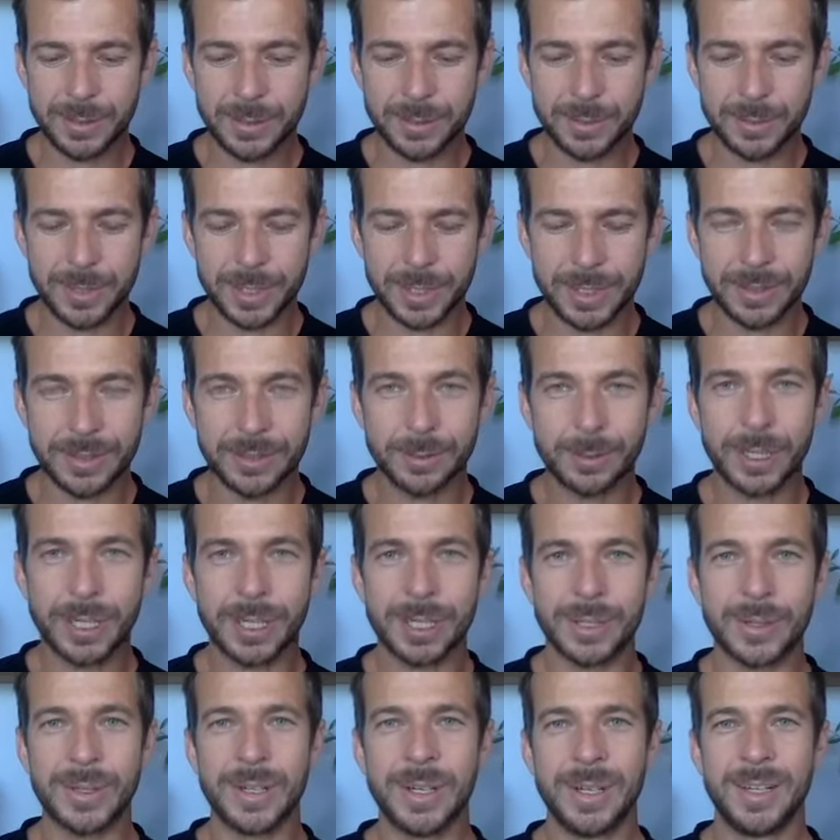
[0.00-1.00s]
to me,
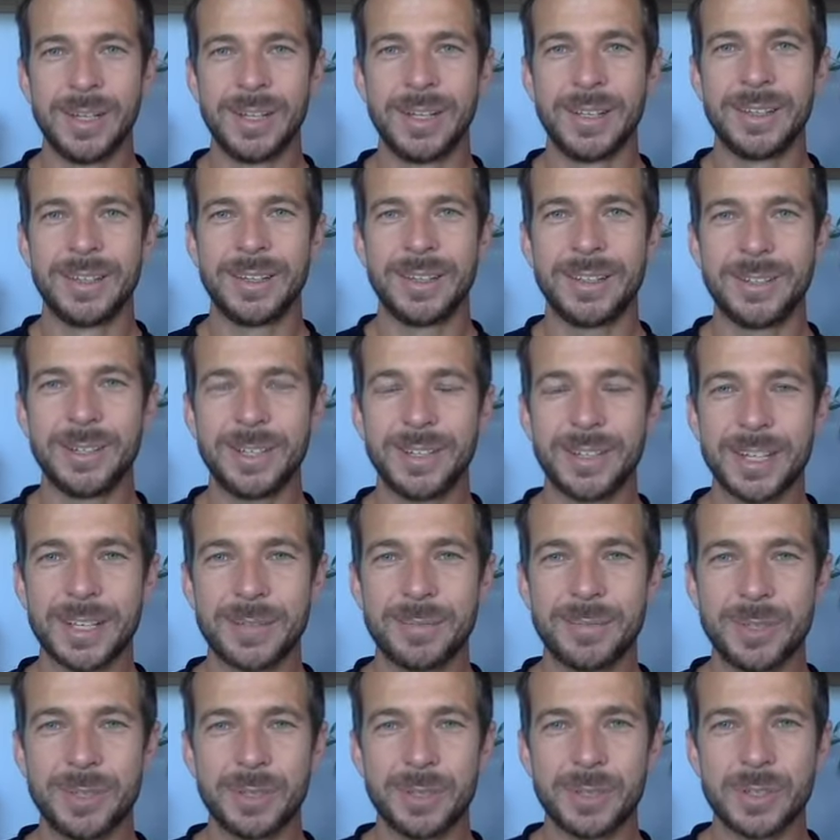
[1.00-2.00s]
wow, wouldn't
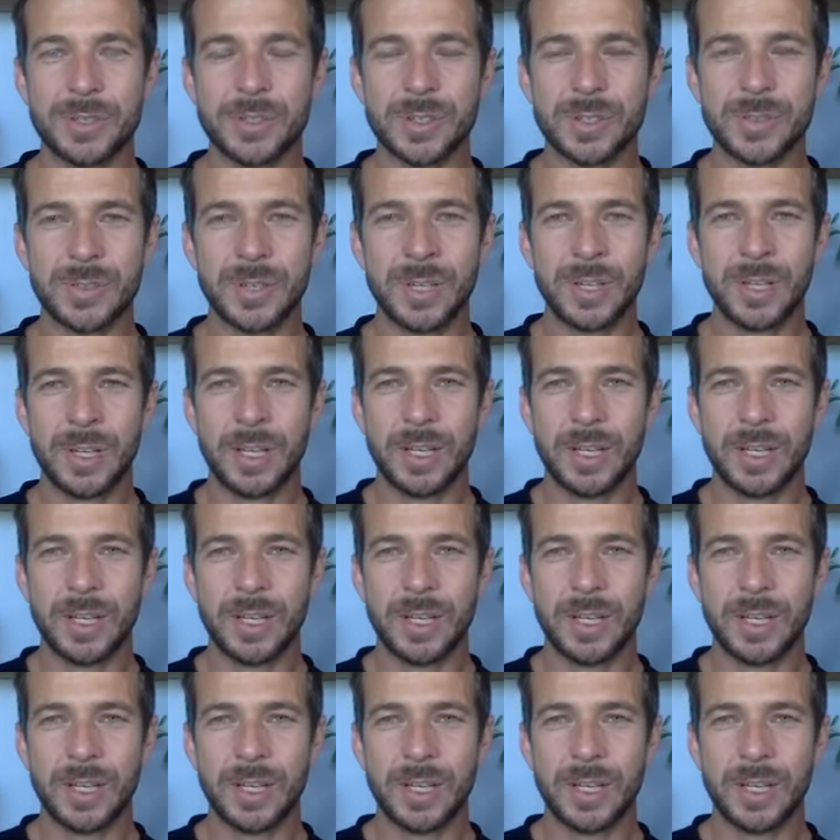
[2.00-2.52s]
that be awesome?